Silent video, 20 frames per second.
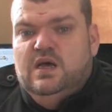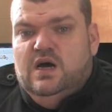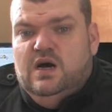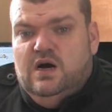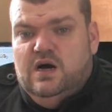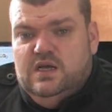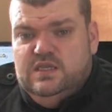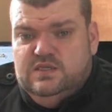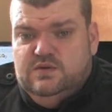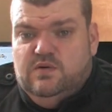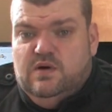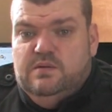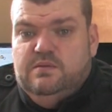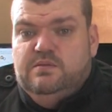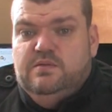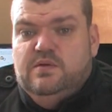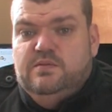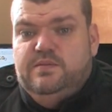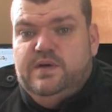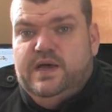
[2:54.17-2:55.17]
hot
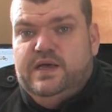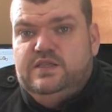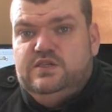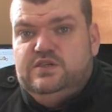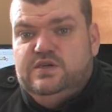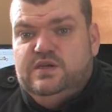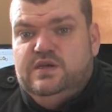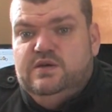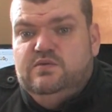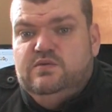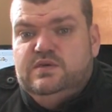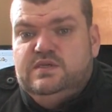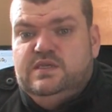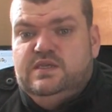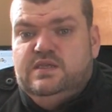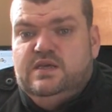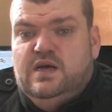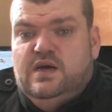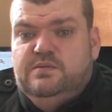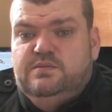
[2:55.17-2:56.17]
swappable battery with
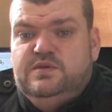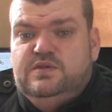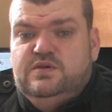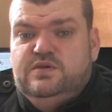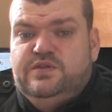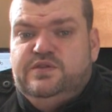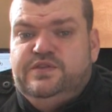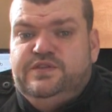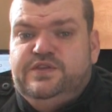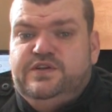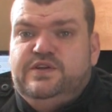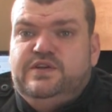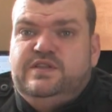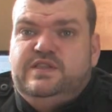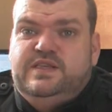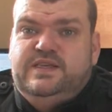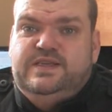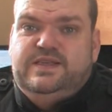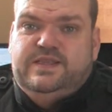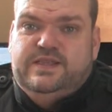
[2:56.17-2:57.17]
an up to
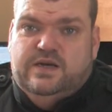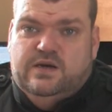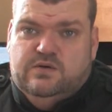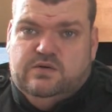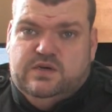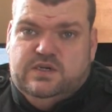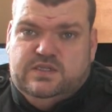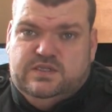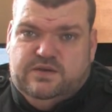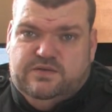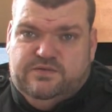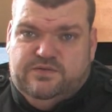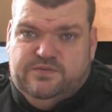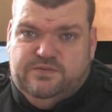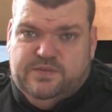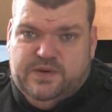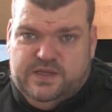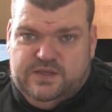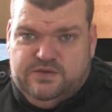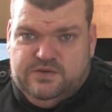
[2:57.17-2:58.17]
13 hours of
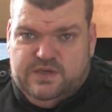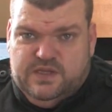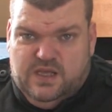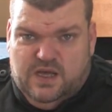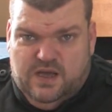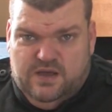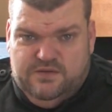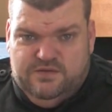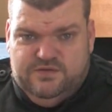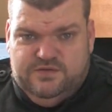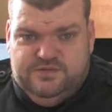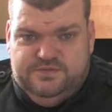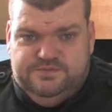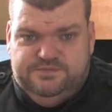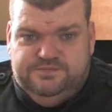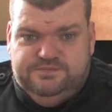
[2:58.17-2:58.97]
battery life.